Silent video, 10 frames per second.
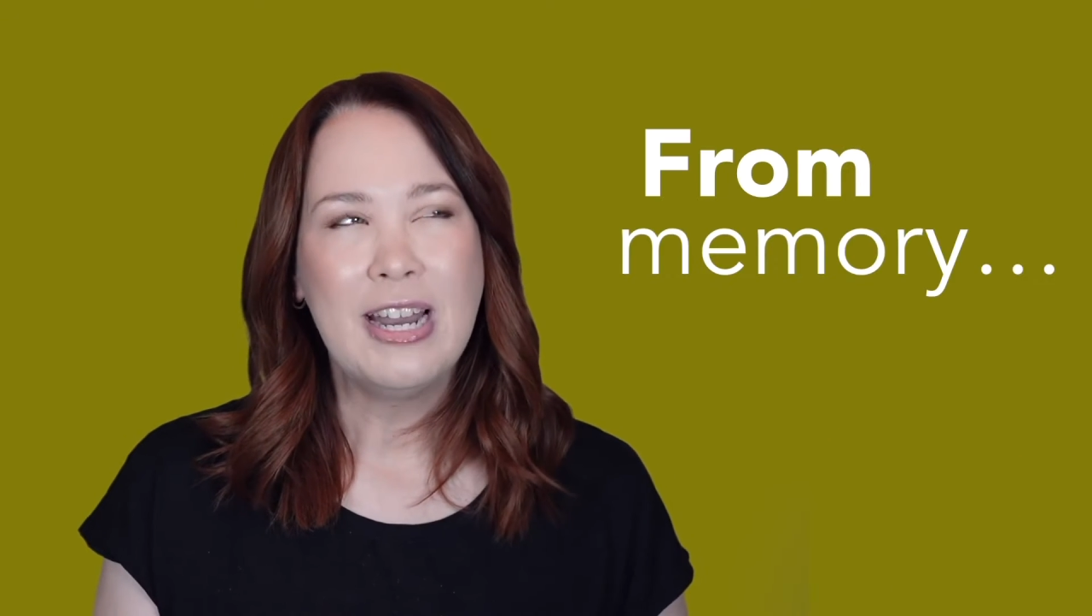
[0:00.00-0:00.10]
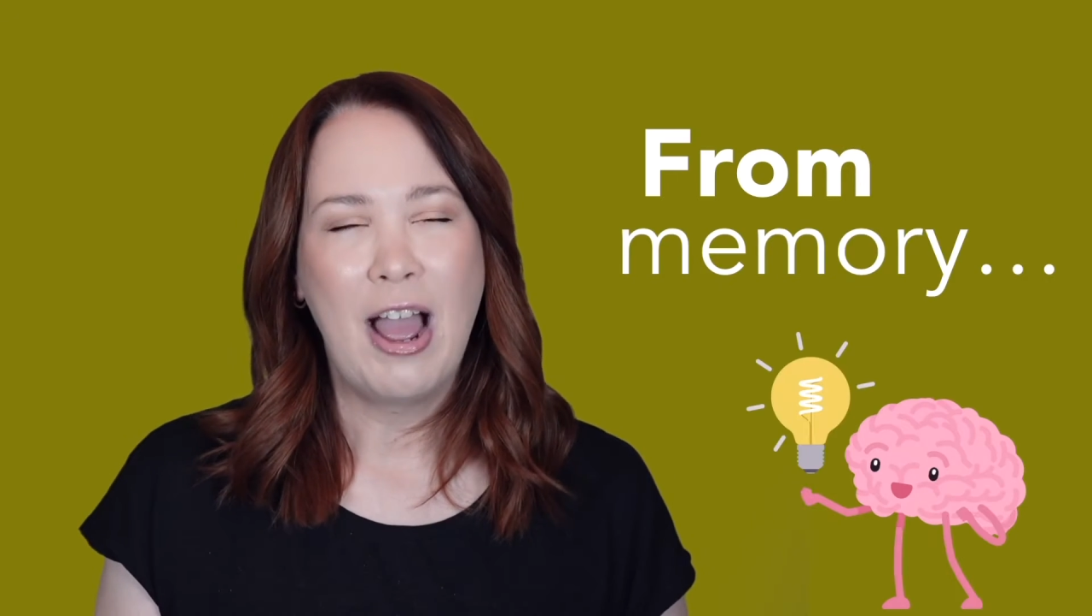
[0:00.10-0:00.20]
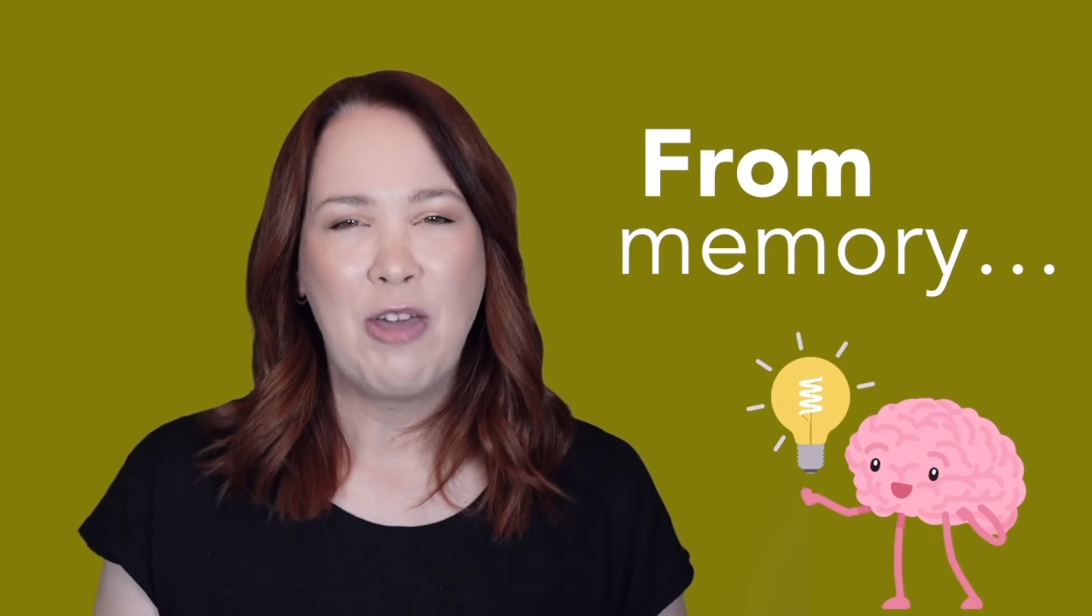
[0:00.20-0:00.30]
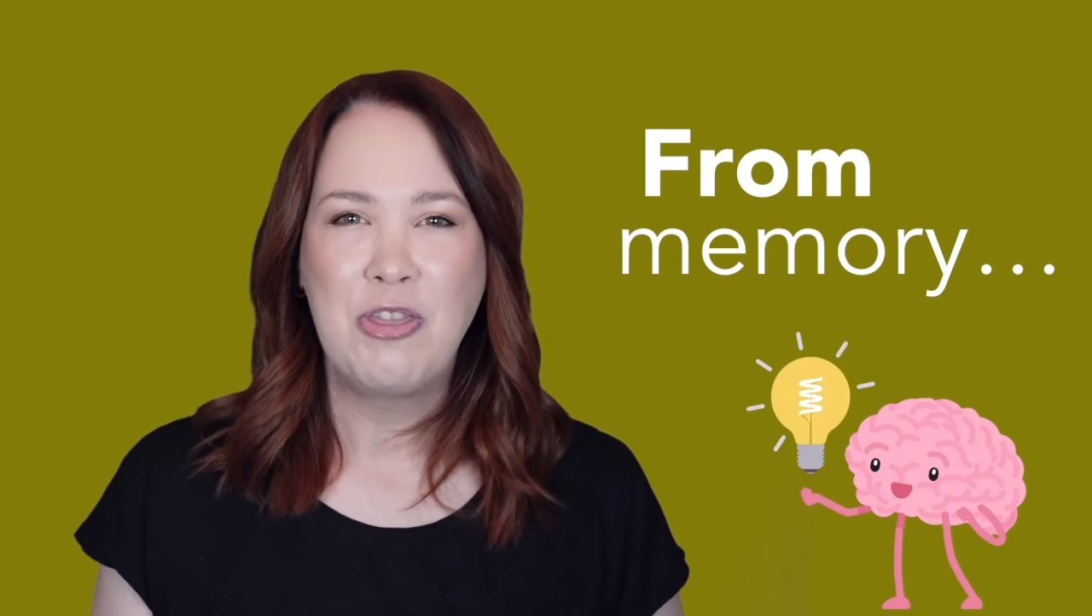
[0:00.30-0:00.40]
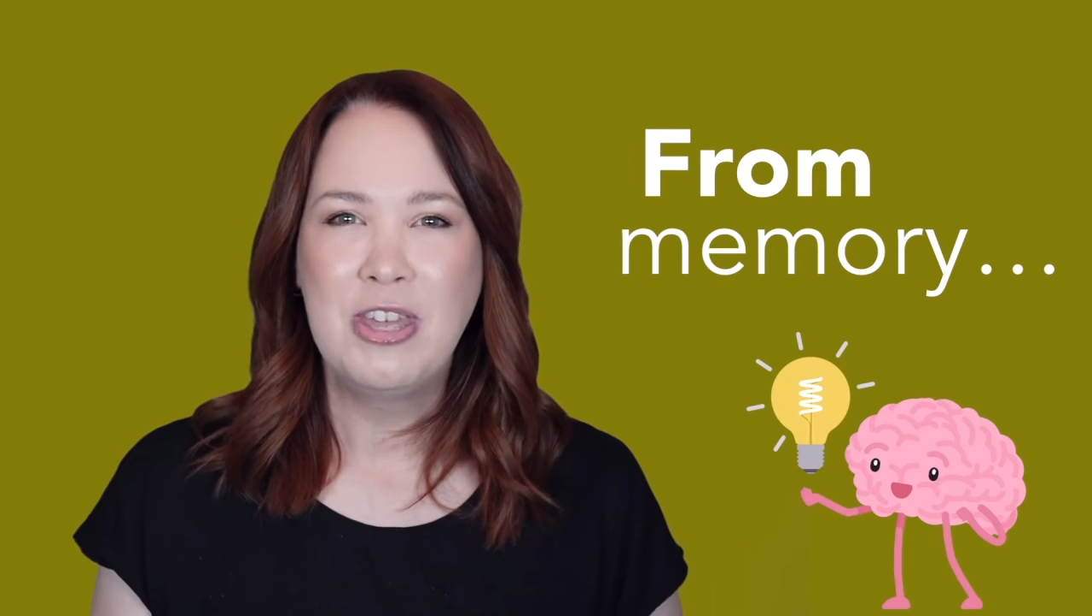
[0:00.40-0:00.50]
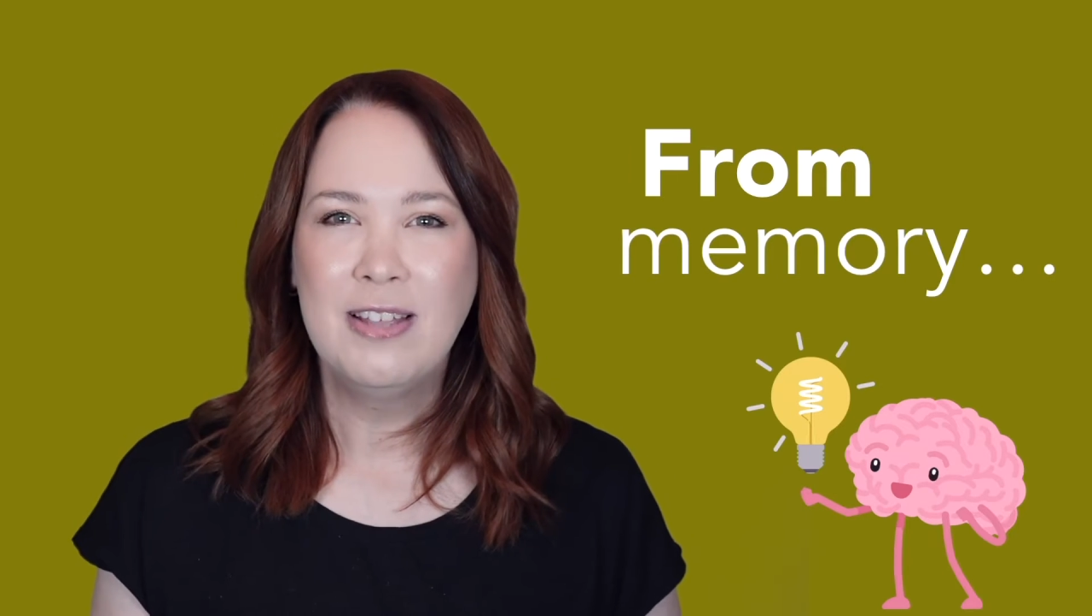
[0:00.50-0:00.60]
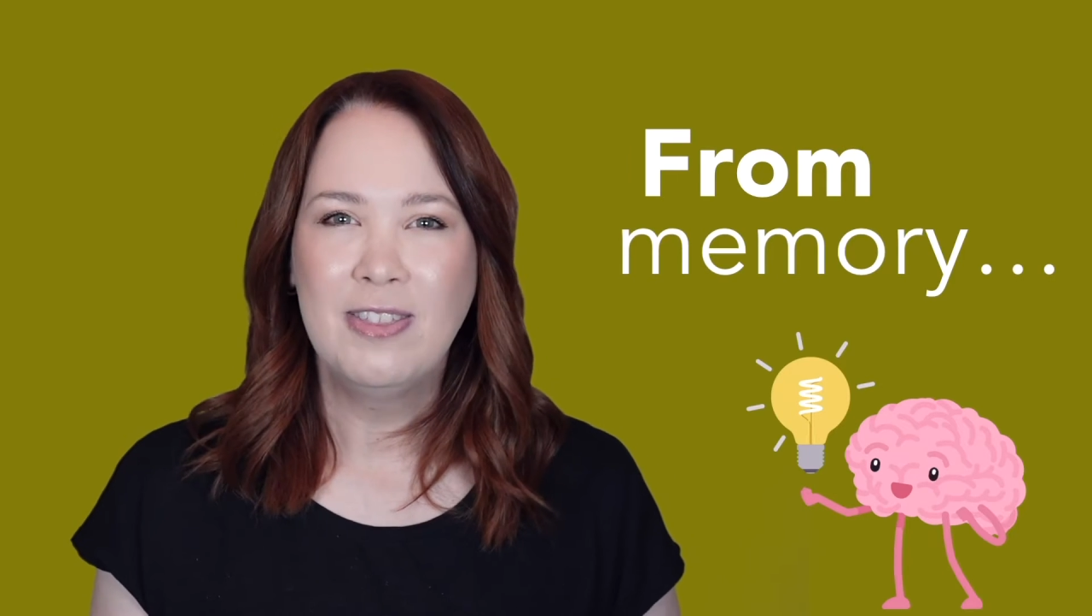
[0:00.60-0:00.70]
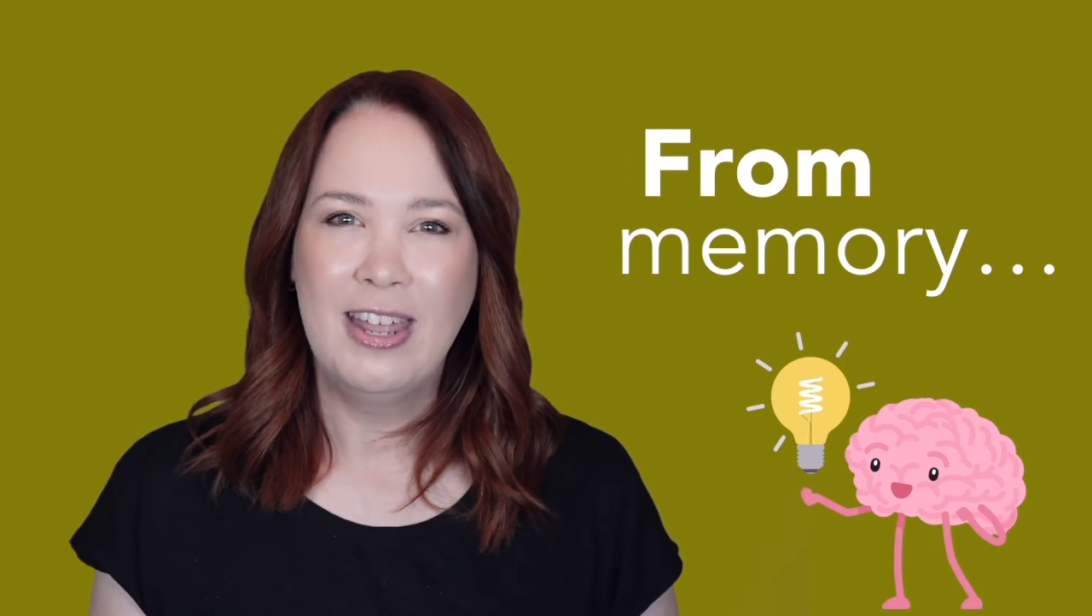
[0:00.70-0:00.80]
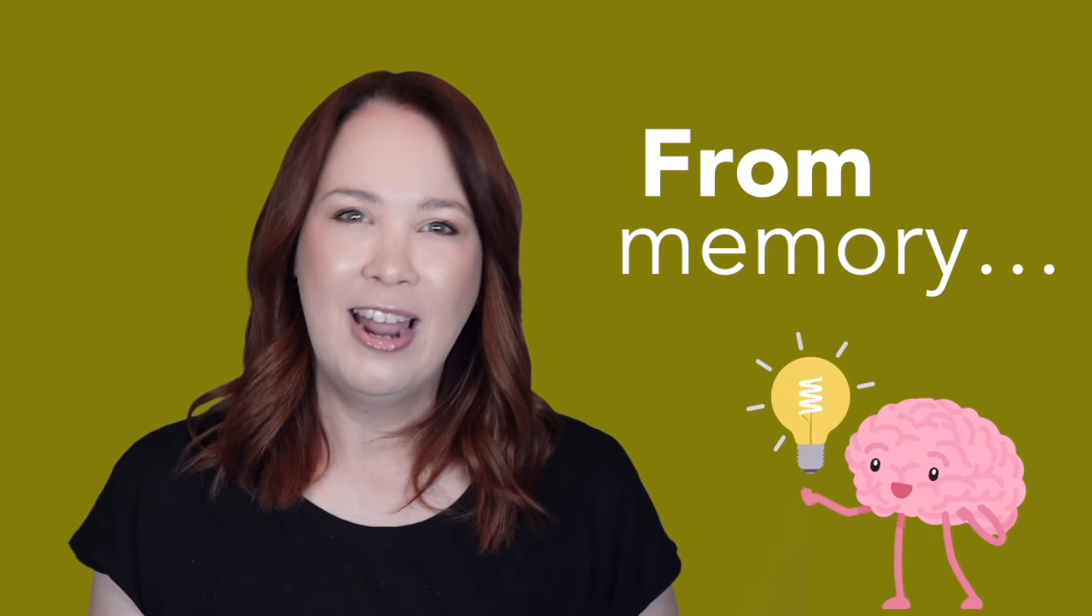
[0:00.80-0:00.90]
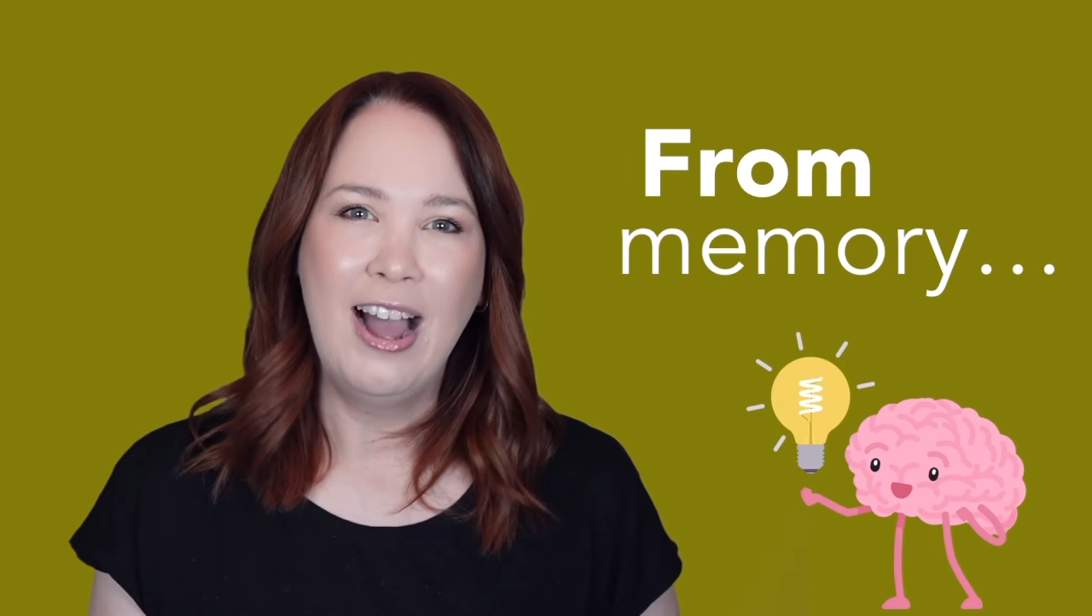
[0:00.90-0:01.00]
I think
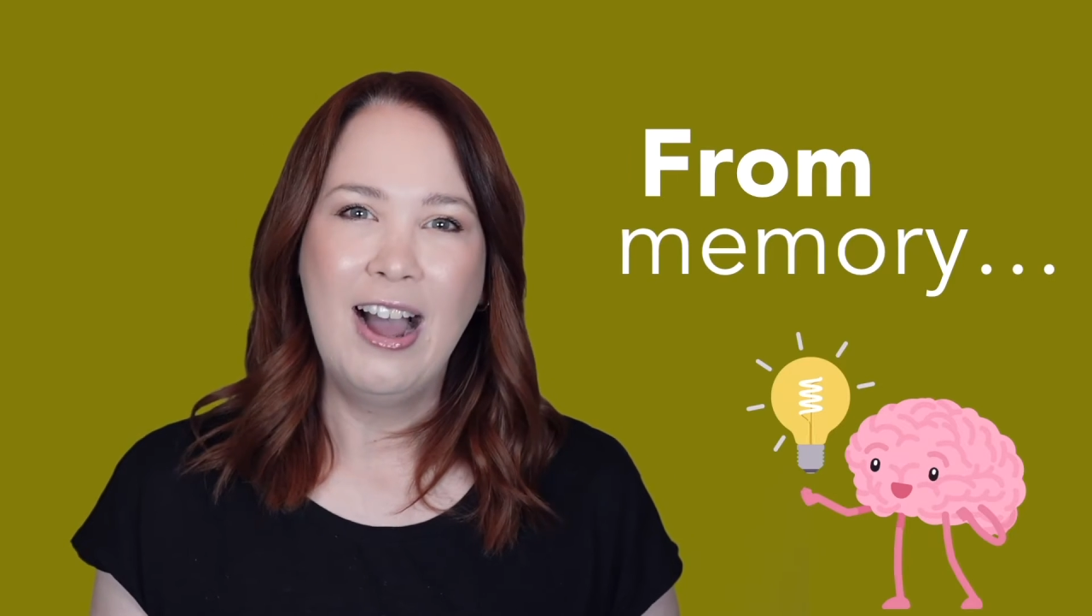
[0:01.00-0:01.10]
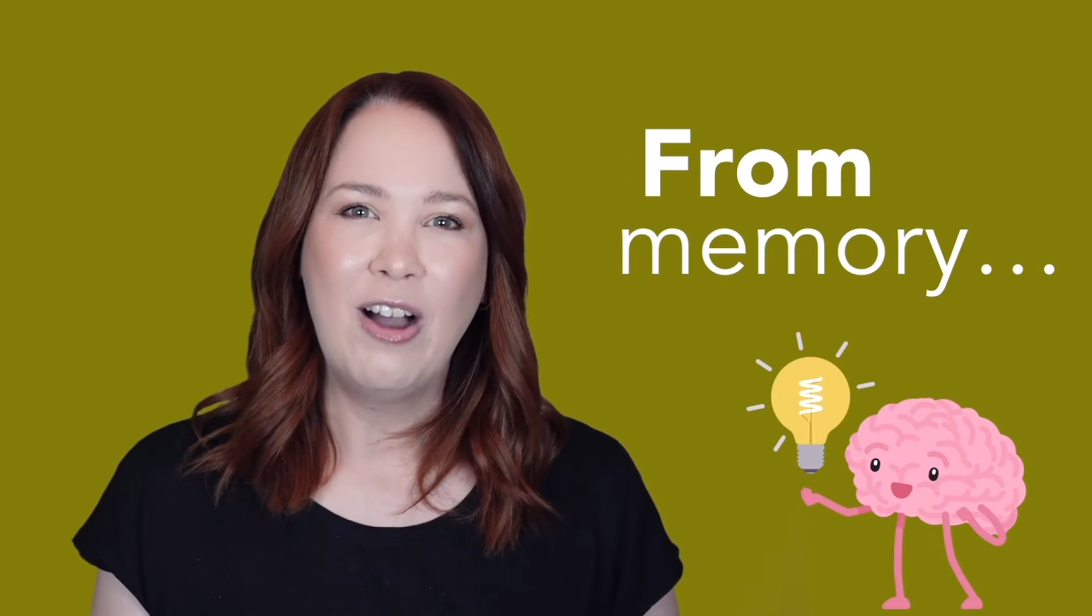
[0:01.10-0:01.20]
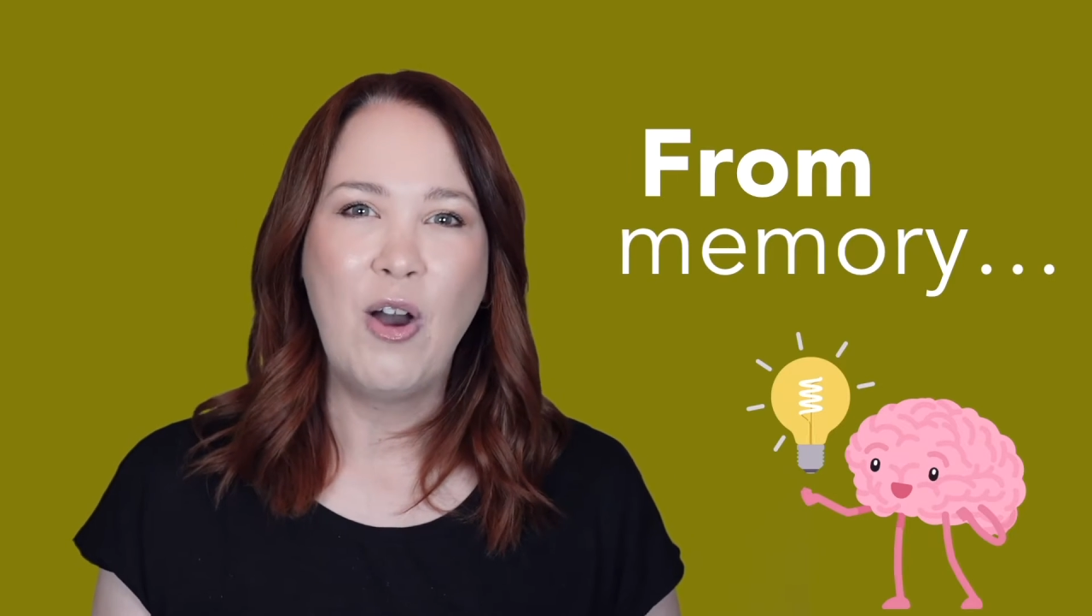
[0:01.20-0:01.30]
there are